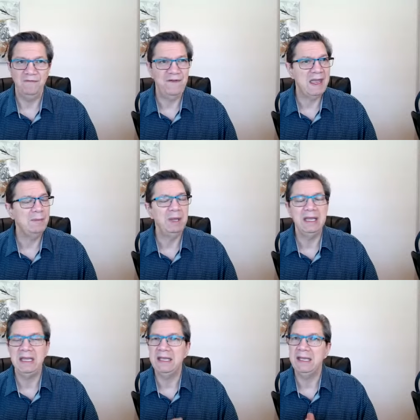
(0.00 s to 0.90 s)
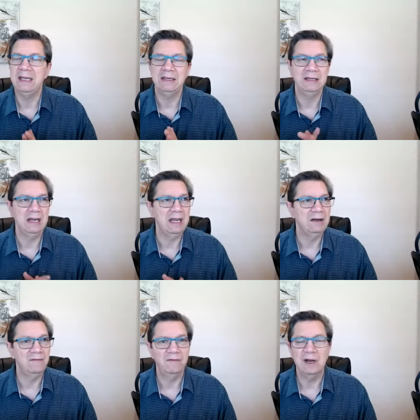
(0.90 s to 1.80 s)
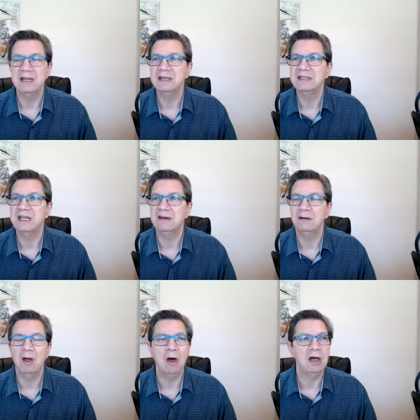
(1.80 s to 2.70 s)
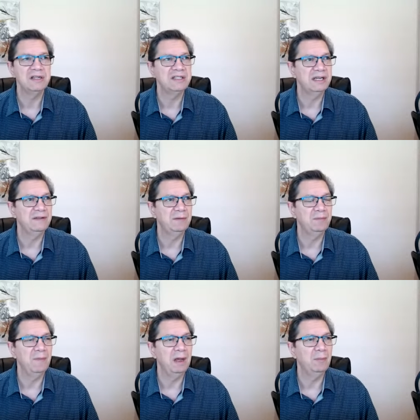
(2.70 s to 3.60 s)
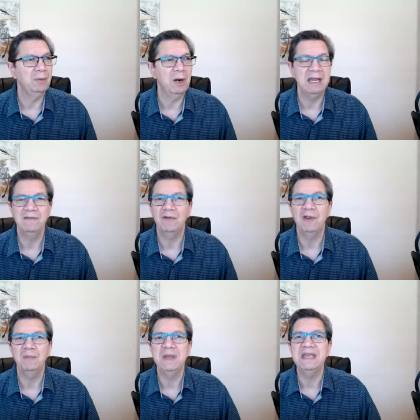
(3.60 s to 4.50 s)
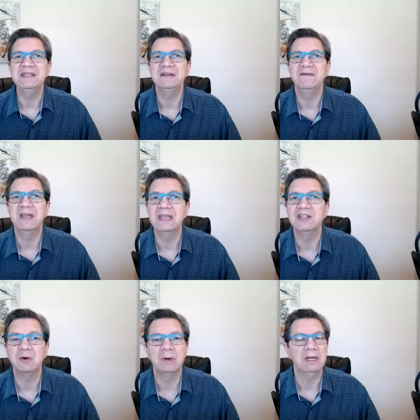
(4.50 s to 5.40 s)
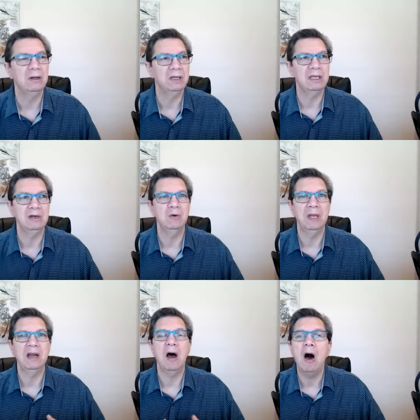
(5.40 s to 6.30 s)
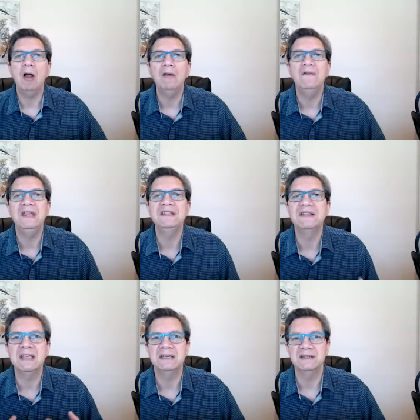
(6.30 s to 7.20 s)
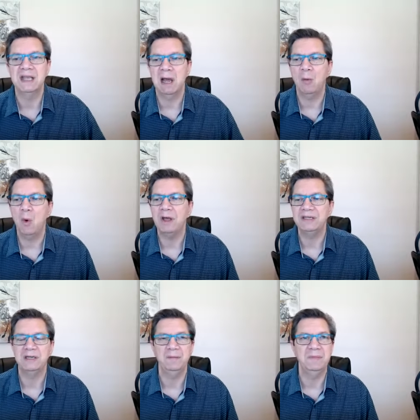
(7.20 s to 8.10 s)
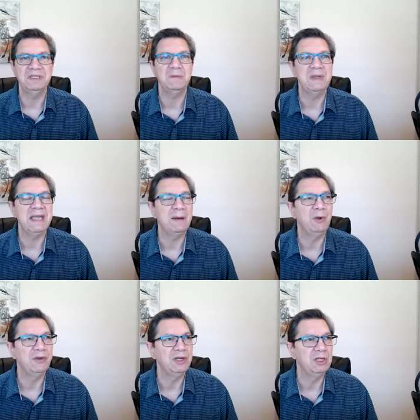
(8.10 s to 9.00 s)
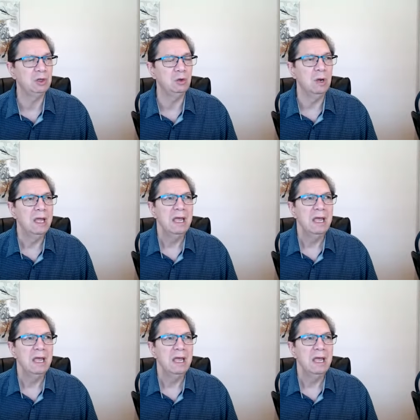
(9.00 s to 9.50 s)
family and and friends and lost and the, uh, praying for the peace of Israel, you know, and all of these things that I want to to be able to do.